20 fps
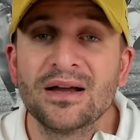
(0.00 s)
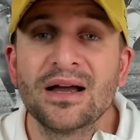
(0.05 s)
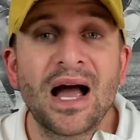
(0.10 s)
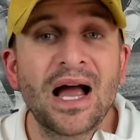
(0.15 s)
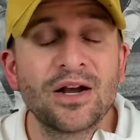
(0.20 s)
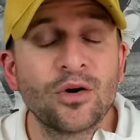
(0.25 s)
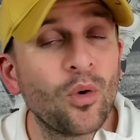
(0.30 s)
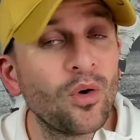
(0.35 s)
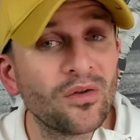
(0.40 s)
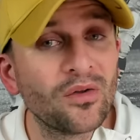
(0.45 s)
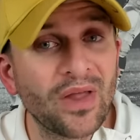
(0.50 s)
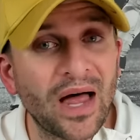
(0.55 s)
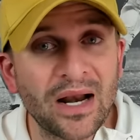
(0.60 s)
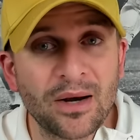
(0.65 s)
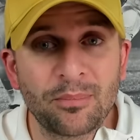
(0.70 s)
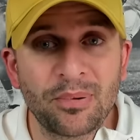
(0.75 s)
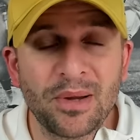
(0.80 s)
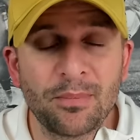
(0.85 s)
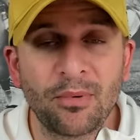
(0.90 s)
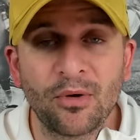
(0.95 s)
I know a lot of
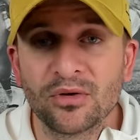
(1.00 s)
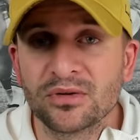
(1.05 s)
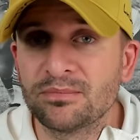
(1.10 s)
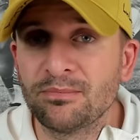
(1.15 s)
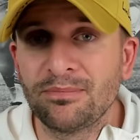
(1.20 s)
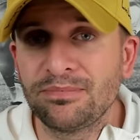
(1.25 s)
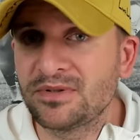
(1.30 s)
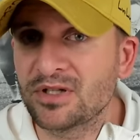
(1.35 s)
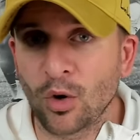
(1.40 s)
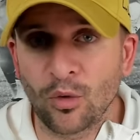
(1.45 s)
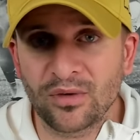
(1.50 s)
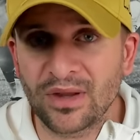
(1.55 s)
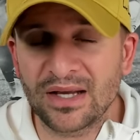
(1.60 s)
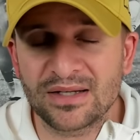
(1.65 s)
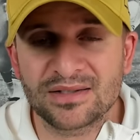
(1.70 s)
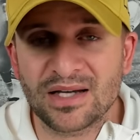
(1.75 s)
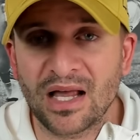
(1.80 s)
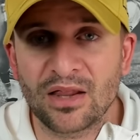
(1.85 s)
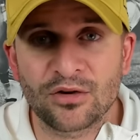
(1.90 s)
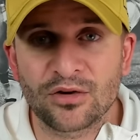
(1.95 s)
people don't like
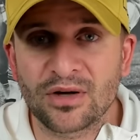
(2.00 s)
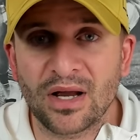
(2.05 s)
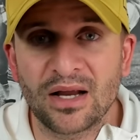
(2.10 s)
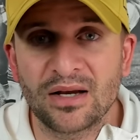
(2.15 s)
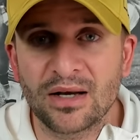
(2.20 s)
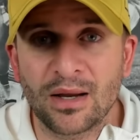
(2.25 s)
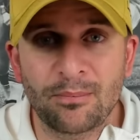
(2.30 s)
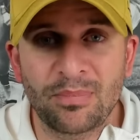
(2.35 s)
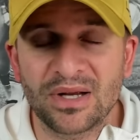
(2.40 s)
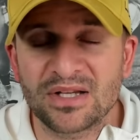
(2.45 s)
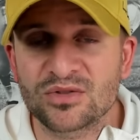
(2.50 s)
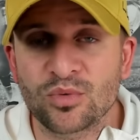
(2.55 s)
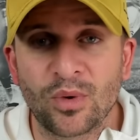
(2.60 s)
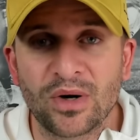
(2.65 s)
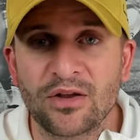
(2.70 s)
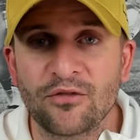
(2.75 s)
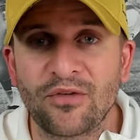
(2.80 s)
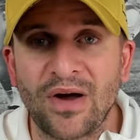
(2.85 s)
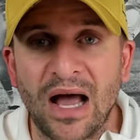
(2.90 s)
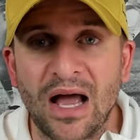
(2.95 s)
Tyler Guyton at pick
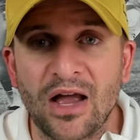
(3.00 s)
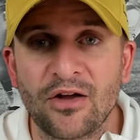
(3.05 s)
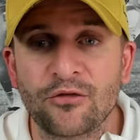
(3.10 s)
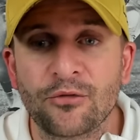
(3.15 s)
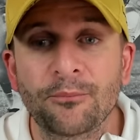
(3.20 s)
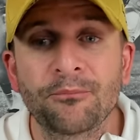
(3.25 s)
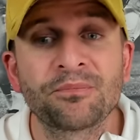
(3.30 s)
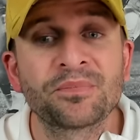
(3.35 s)
25.